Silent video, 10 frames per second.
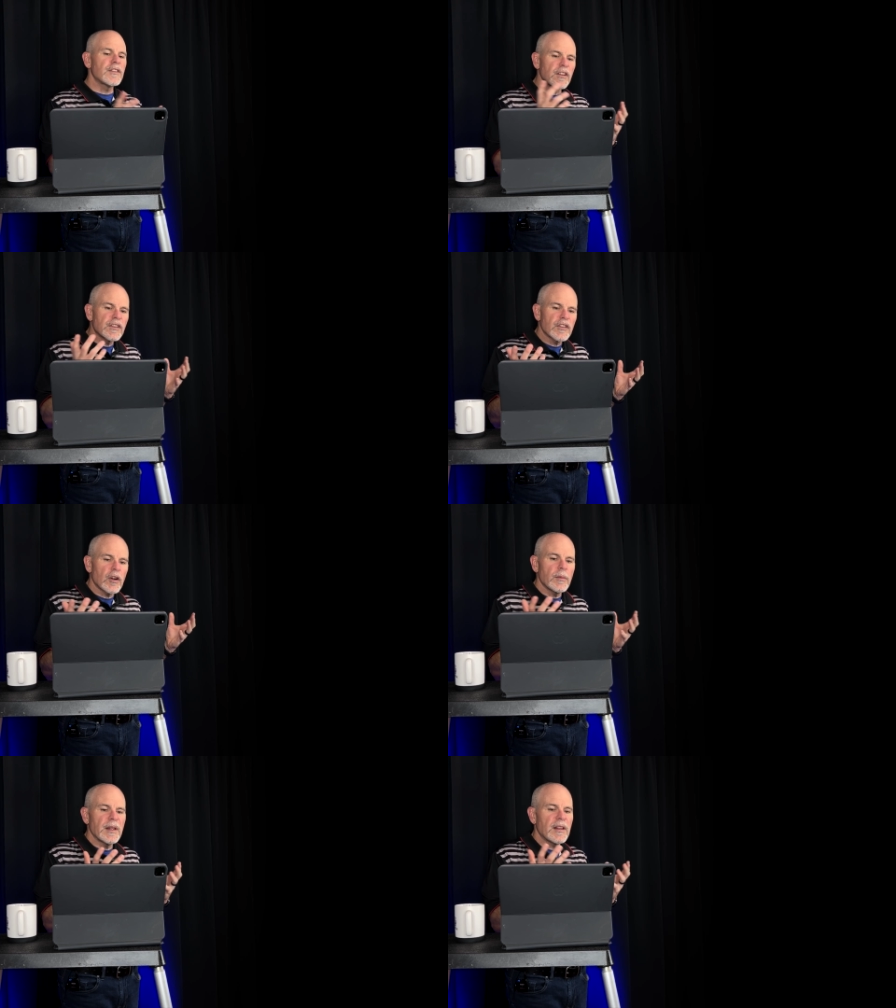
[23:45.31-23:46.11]

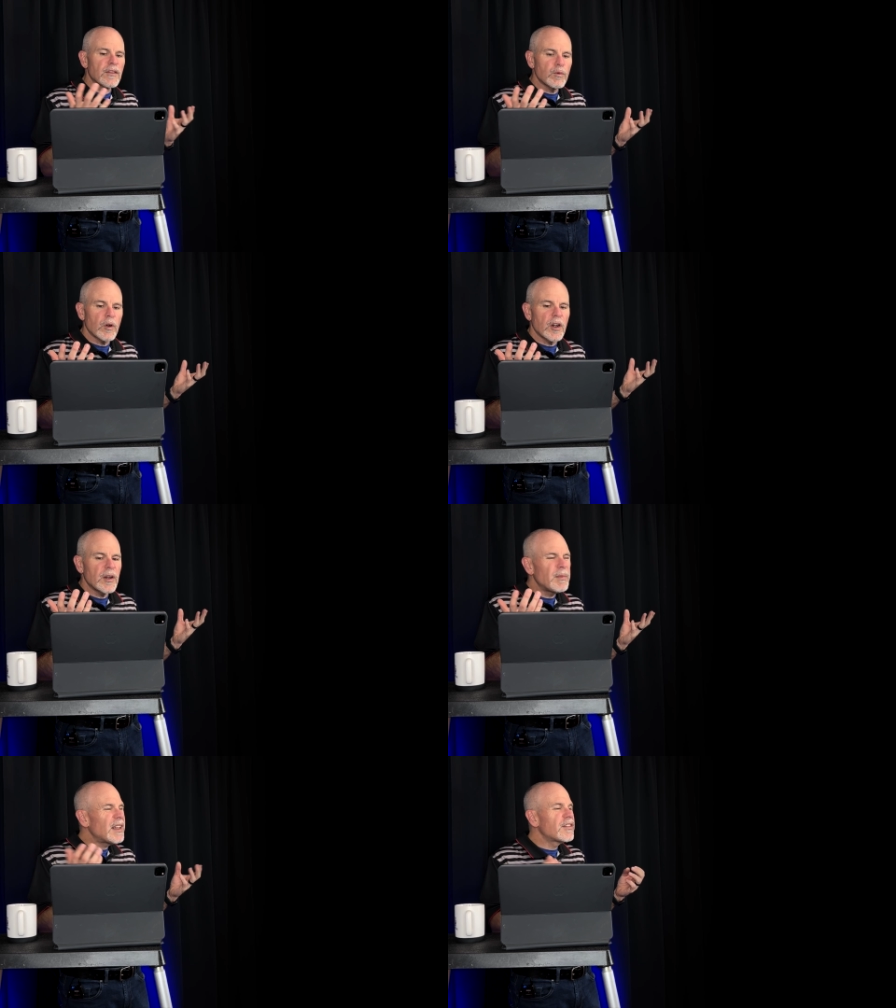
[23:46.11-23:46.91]
discernment, this
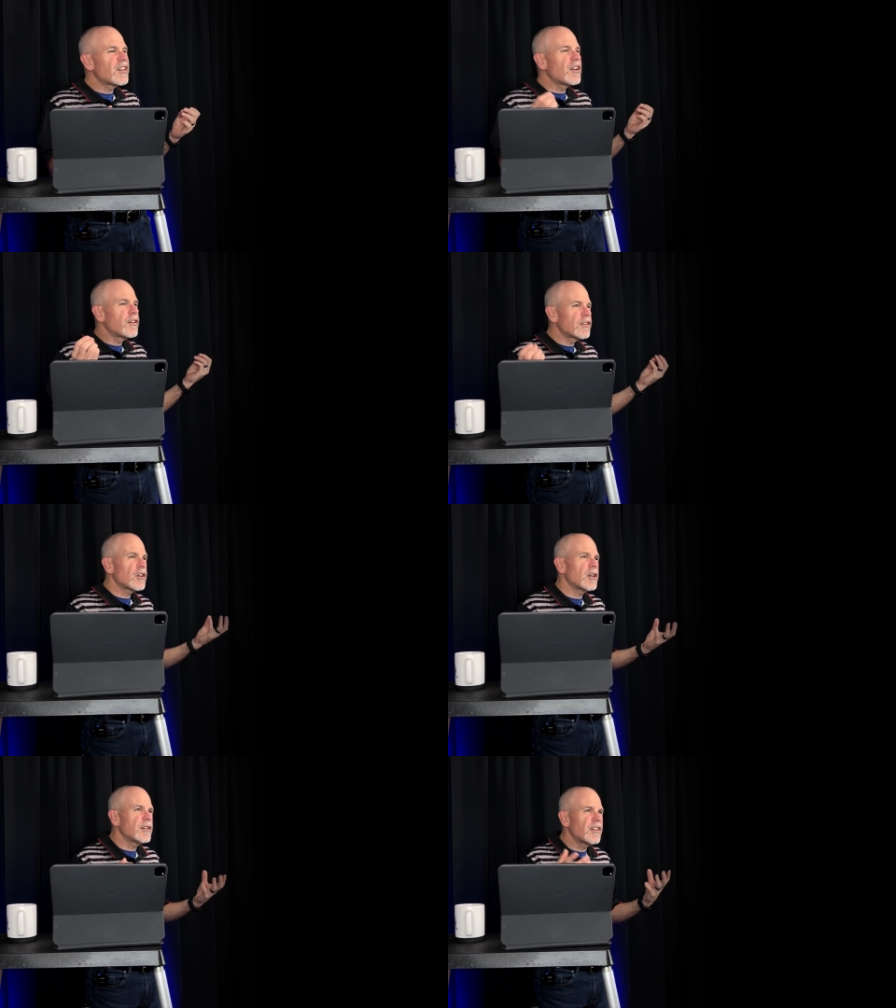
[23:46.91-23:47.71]
word means to discern,